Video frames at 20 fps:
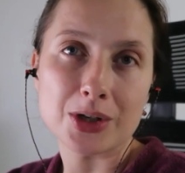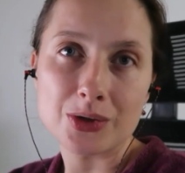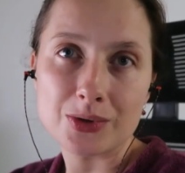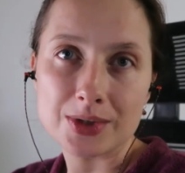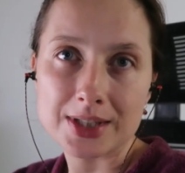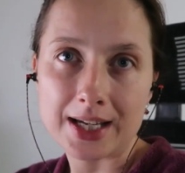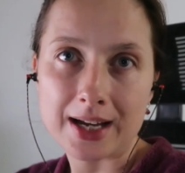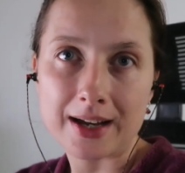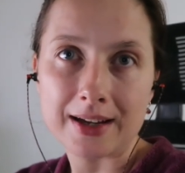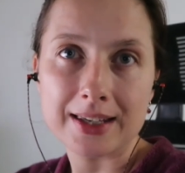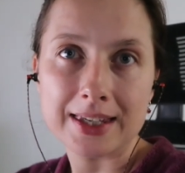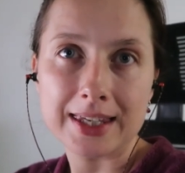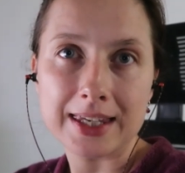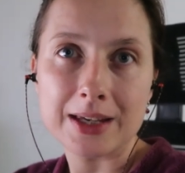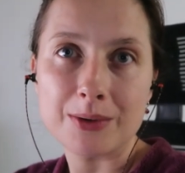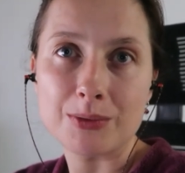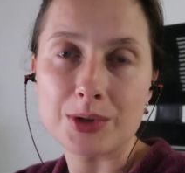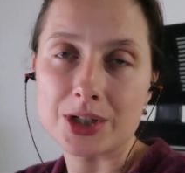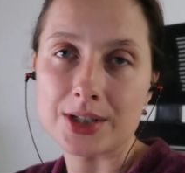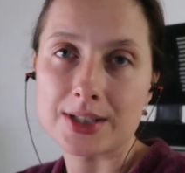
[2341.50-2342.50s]
QTAC
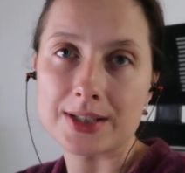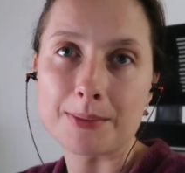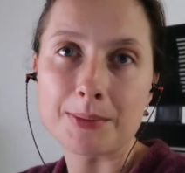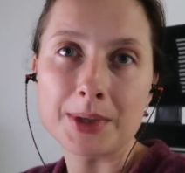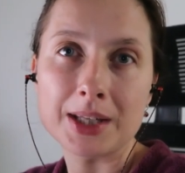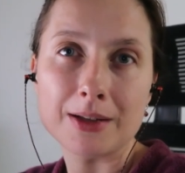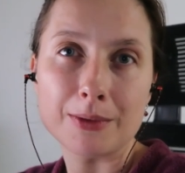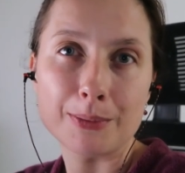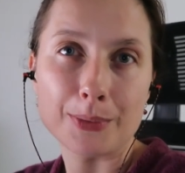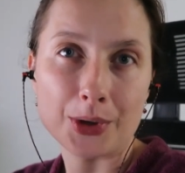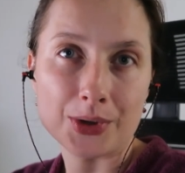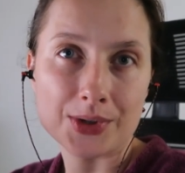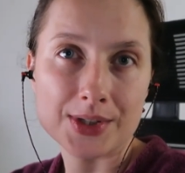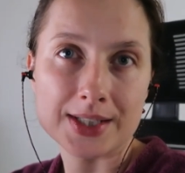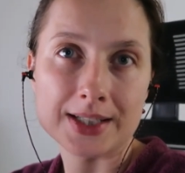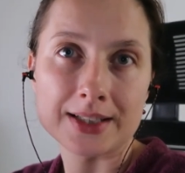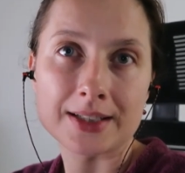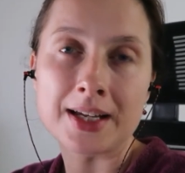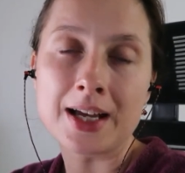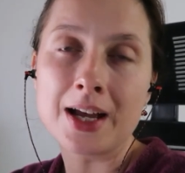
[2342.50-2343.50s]
here which is the middle
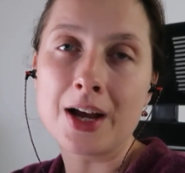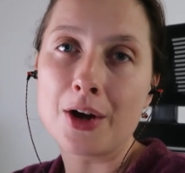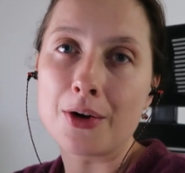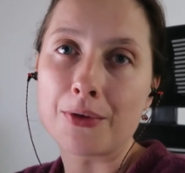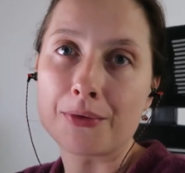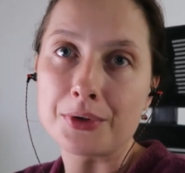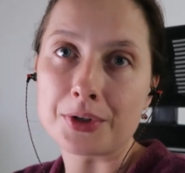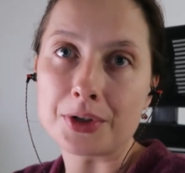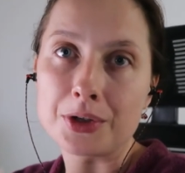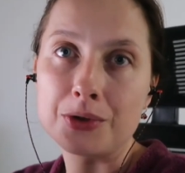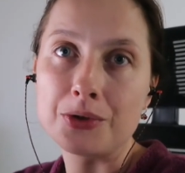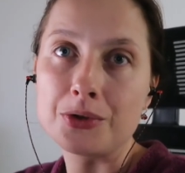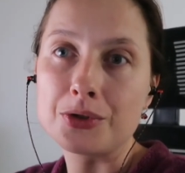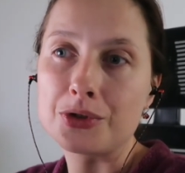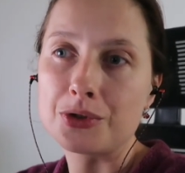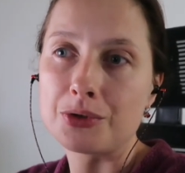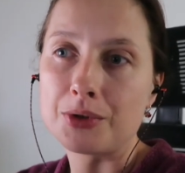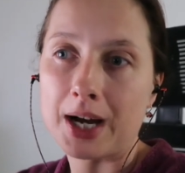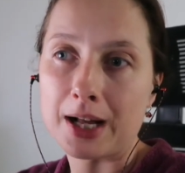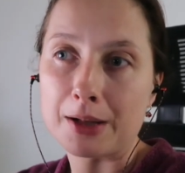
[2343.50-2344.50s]
person for you
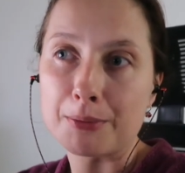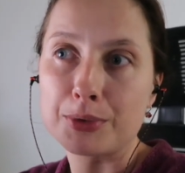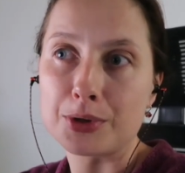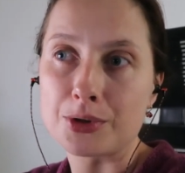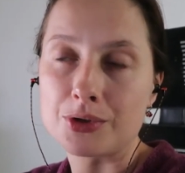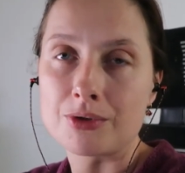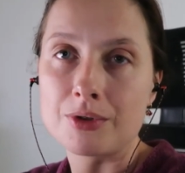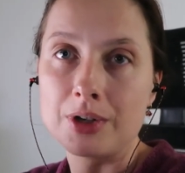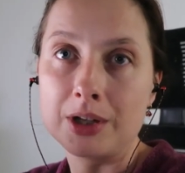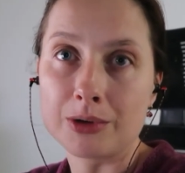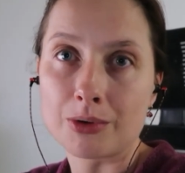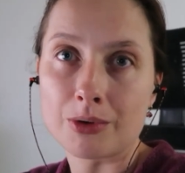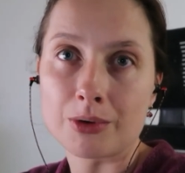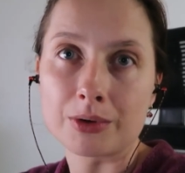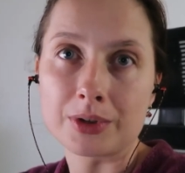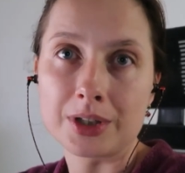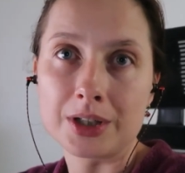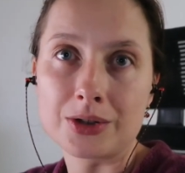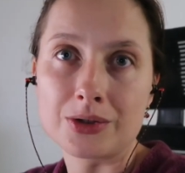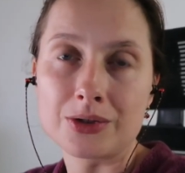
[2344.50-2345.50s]
to help you to
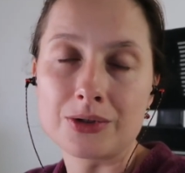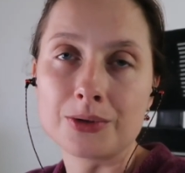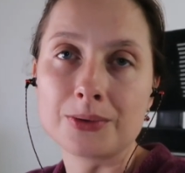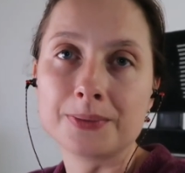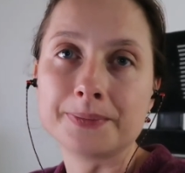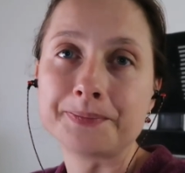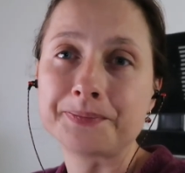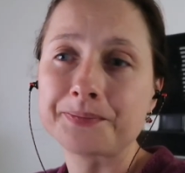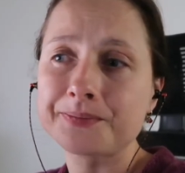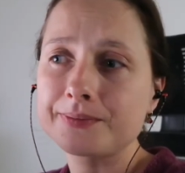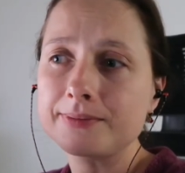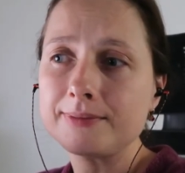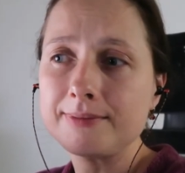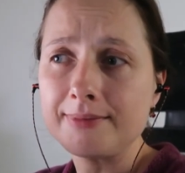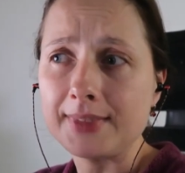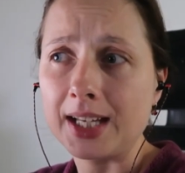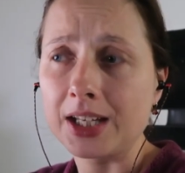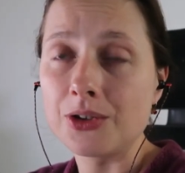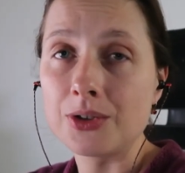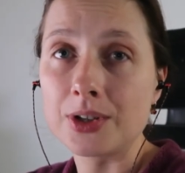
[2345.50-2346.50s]
enroll into
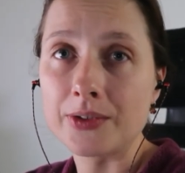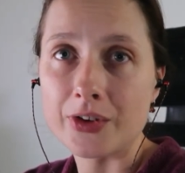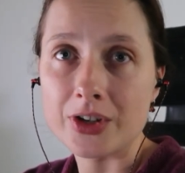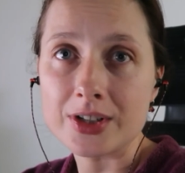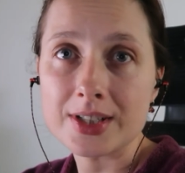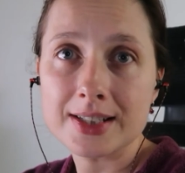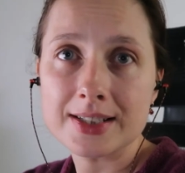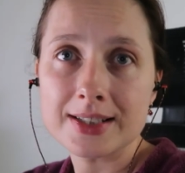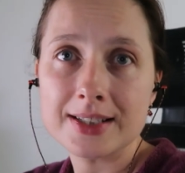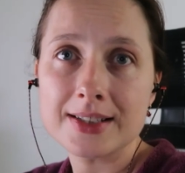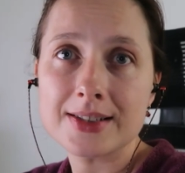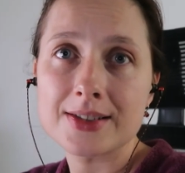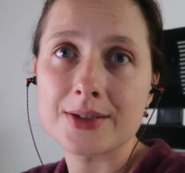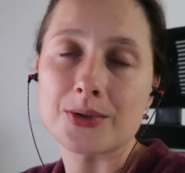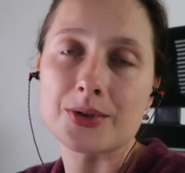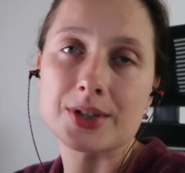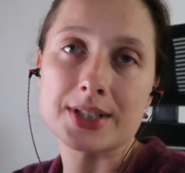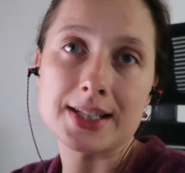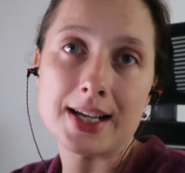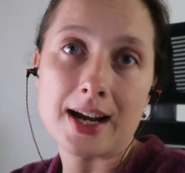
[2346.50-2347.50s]
universities
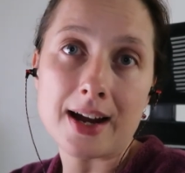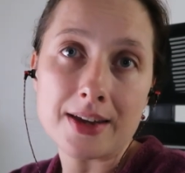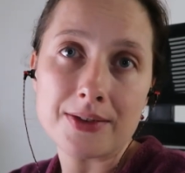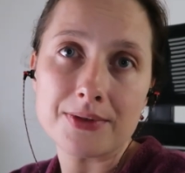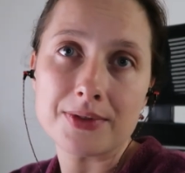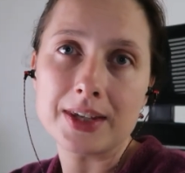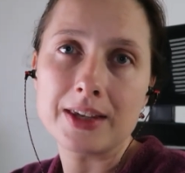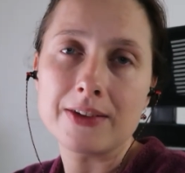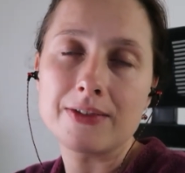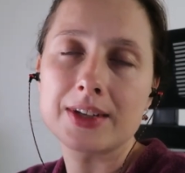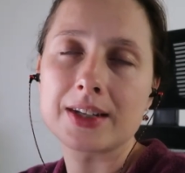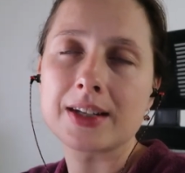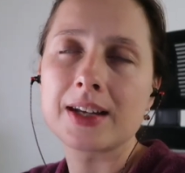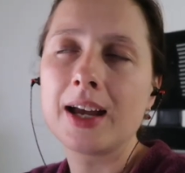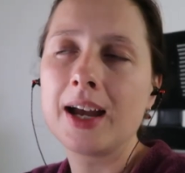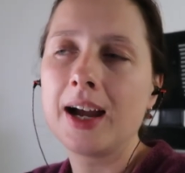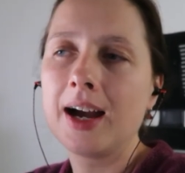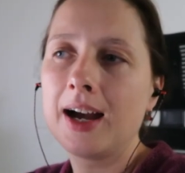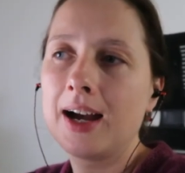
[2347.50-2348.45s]
or TAFE even,